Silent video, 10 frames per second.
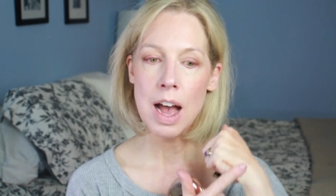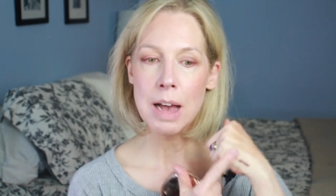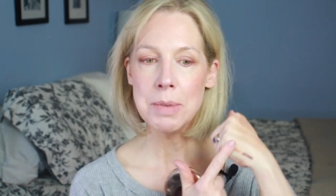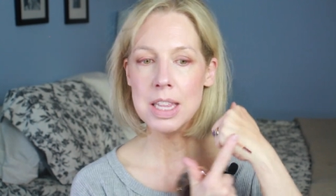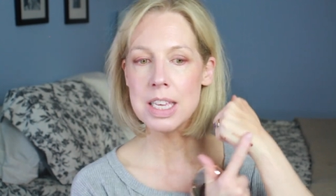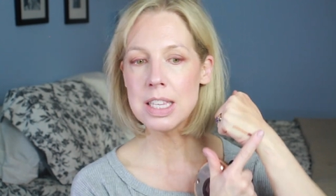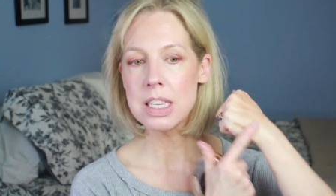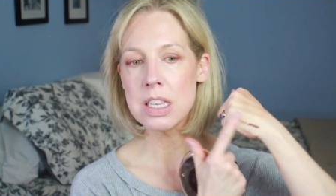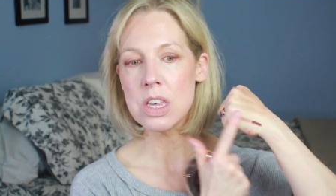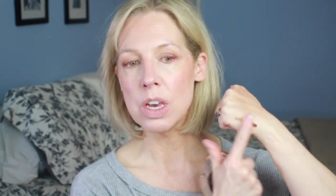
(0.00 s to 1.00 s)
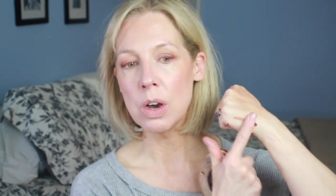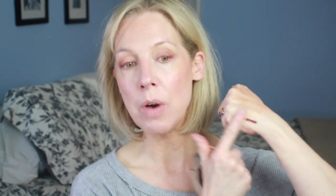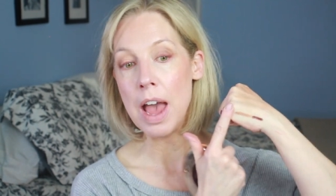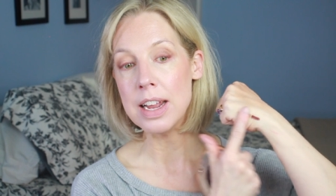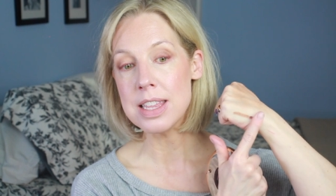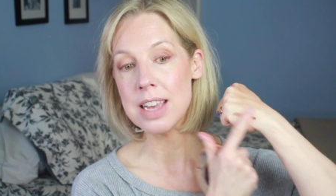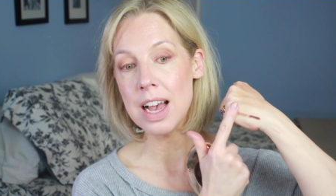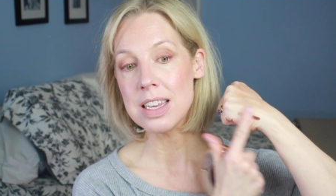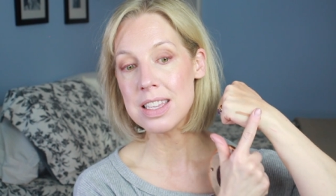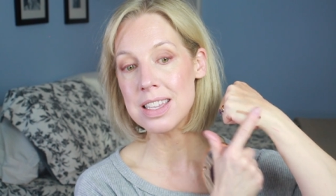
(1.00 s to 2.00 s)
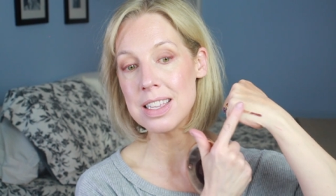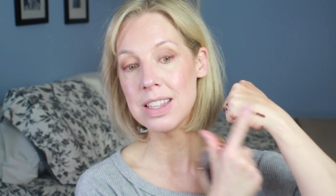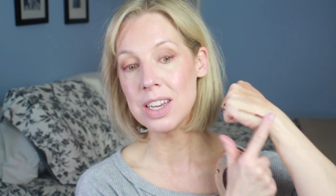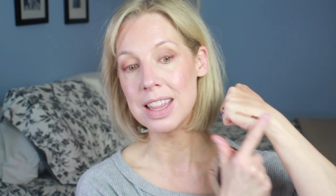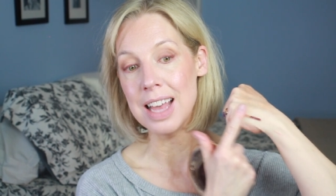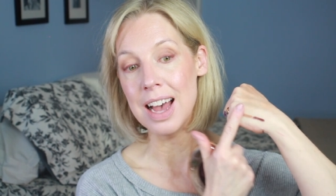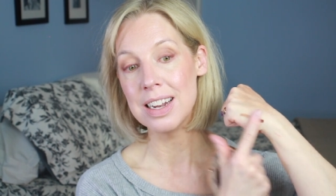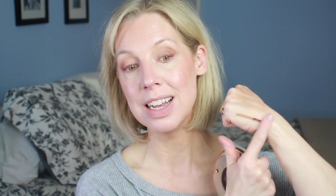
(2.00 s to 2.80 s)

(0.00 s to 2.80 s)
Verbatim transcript: I mean, this is too, and it does, look at that.